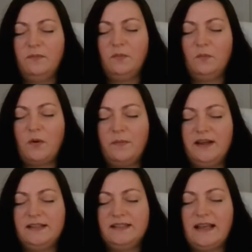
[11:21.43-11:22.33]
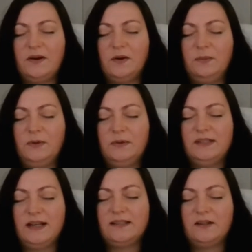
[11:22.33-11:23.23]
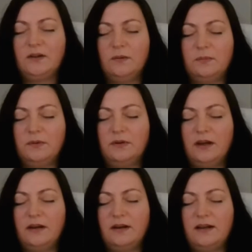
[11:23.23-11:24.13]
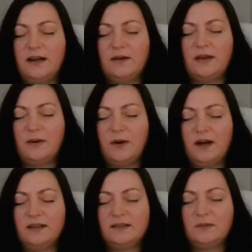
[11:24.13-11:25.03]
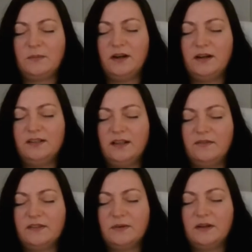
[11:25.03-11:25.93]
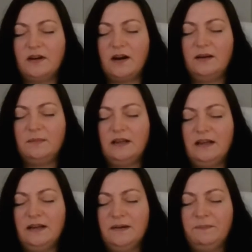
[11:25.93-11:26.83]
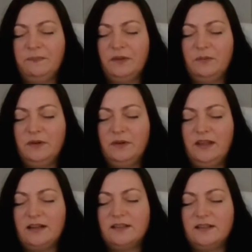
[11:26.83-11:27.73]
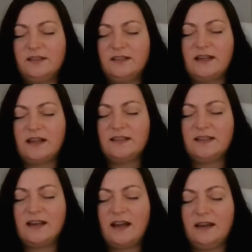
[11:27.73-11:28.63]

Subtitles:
what way it's set up, who sets it up, and how that works. So my higher self is going to guide me with the answers to that today.